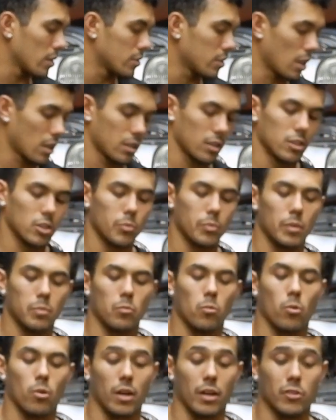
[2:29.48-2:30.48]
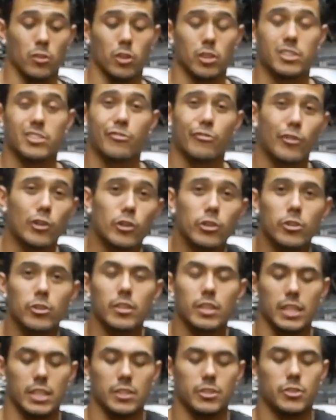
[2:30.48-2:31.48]
going to talk a little bit more and look
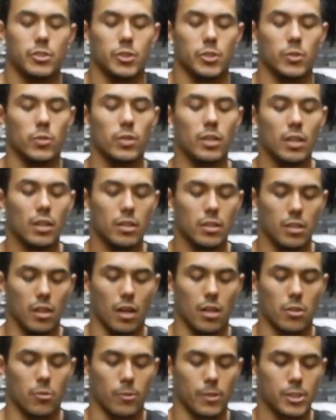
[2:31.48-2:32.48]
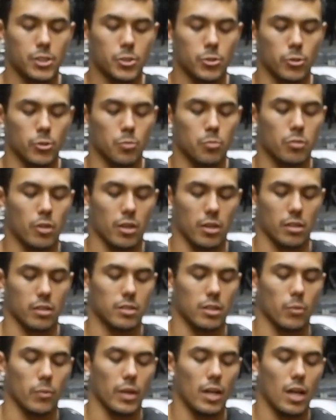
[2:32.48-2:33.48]
further into the Autoextrude
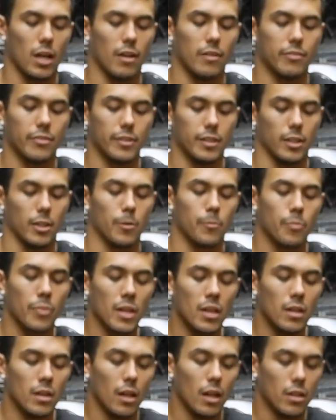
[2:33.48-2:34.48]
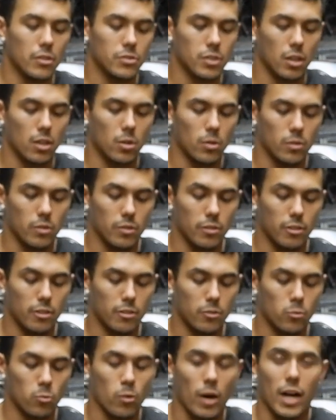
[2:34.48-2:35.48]
products that we have here. So
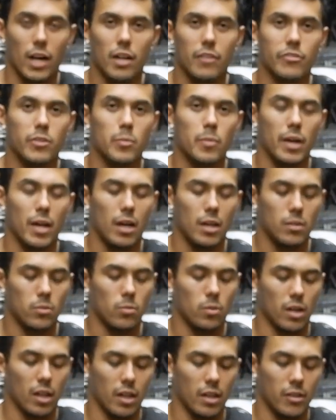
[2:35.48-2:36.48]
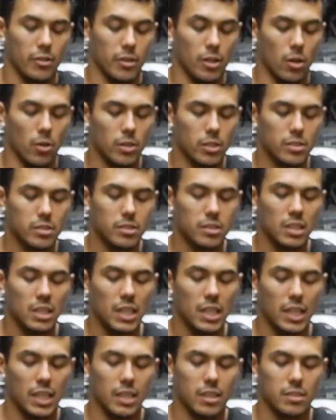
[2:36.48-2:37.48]
right off the bat, what I notice
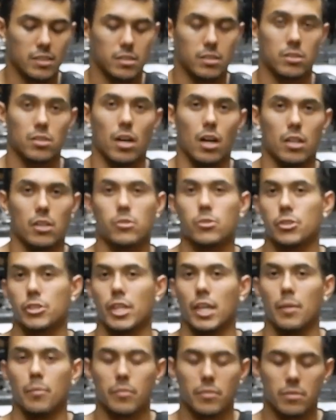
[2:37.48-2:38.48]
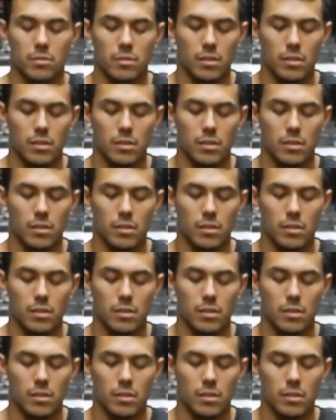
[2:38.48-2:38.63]
is this conical shape.